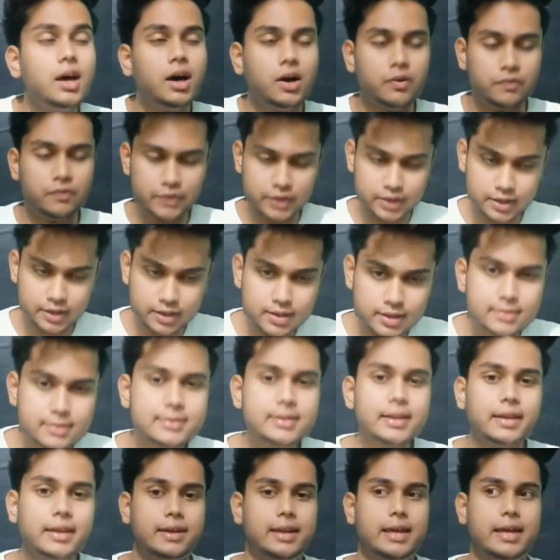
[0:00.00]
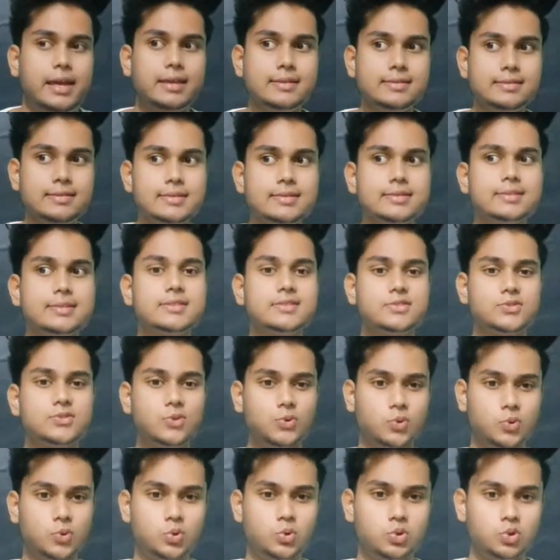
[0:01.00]
Awareness enhances its
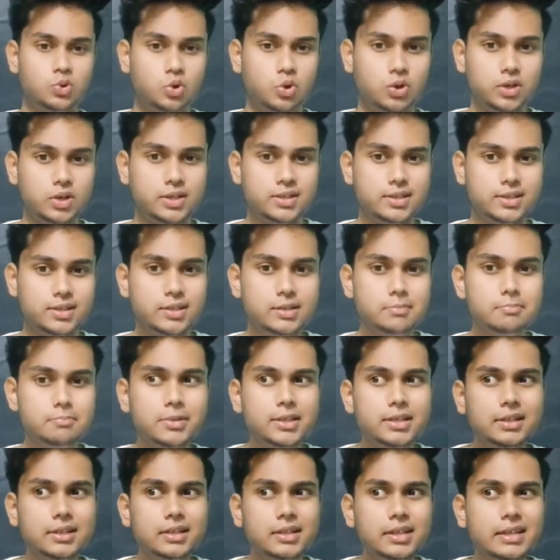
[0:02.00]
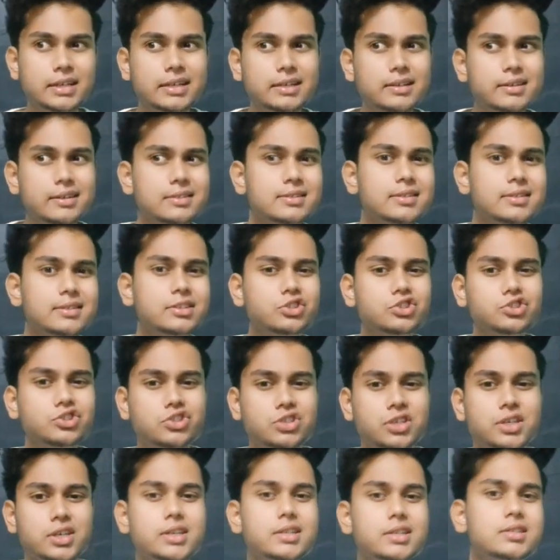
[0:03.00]
own quality, but it doesn't
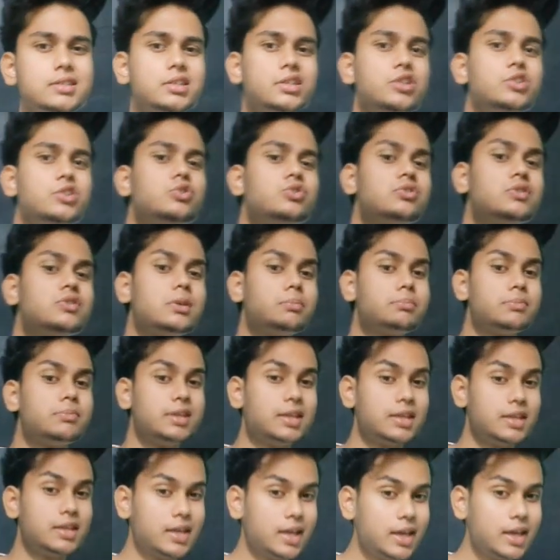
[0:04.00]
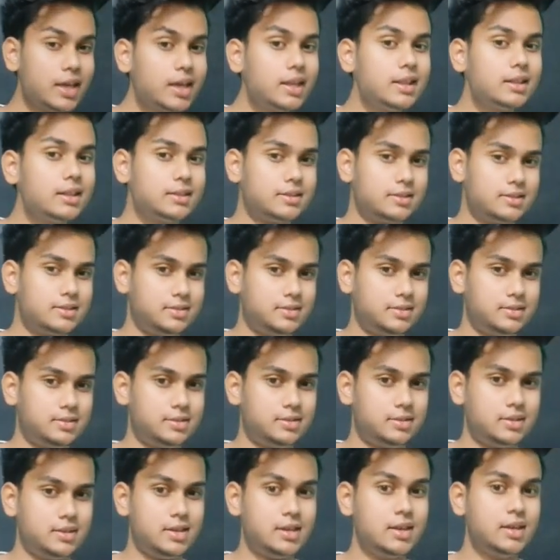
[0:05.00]
change into something else.
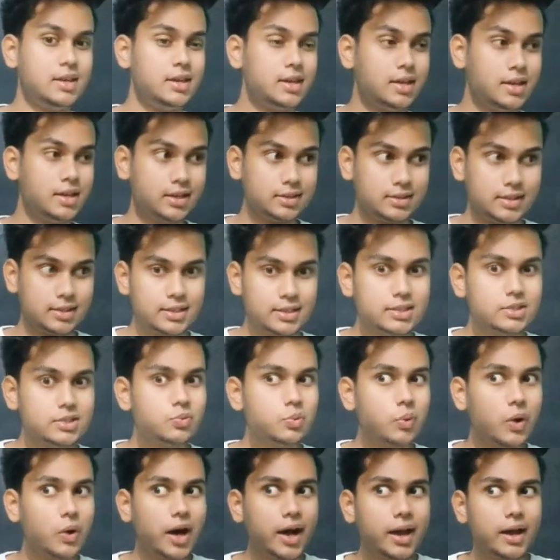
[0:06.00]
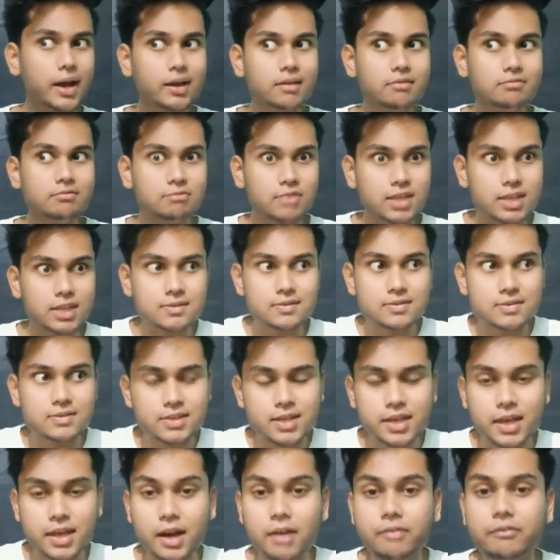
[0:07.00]
That is why we can
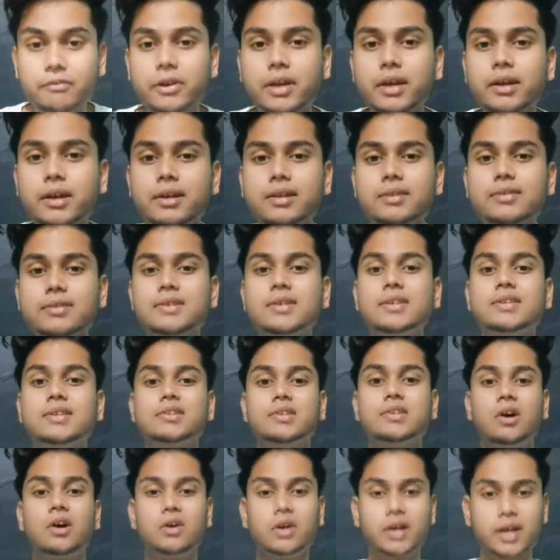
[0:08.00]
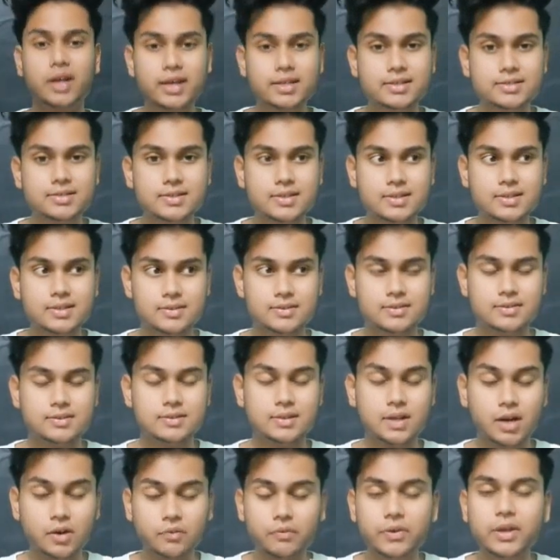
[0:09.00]
say awareness is our
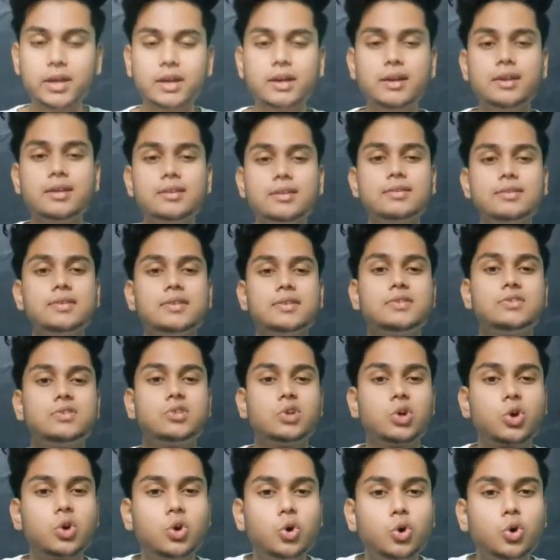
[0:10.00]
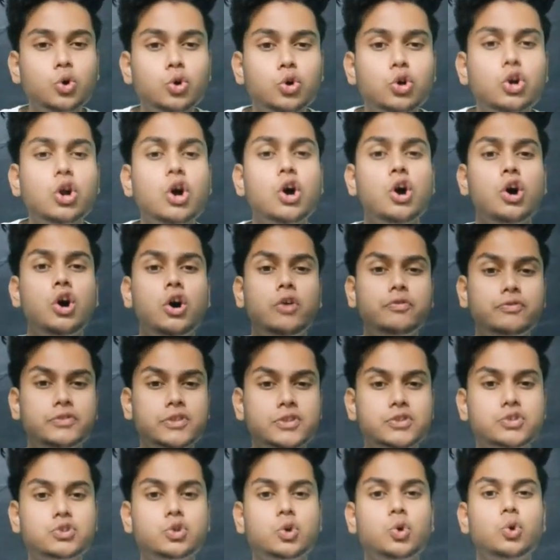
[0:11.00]
essence. Awareness is the core of
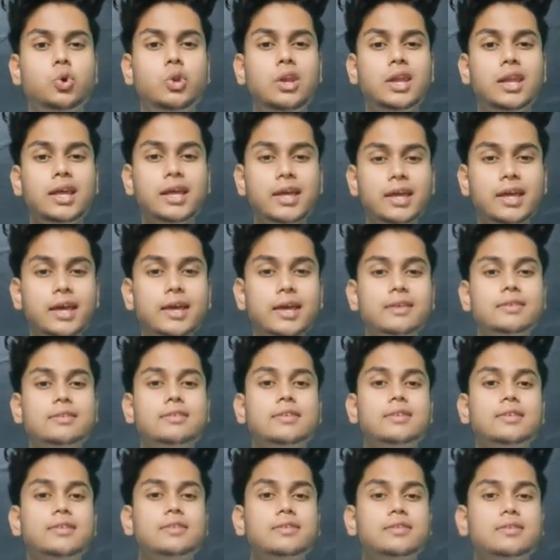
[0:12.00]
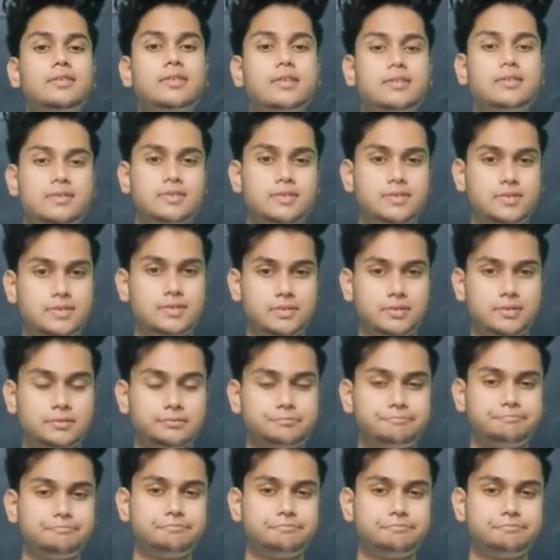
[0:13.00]
this whole existence.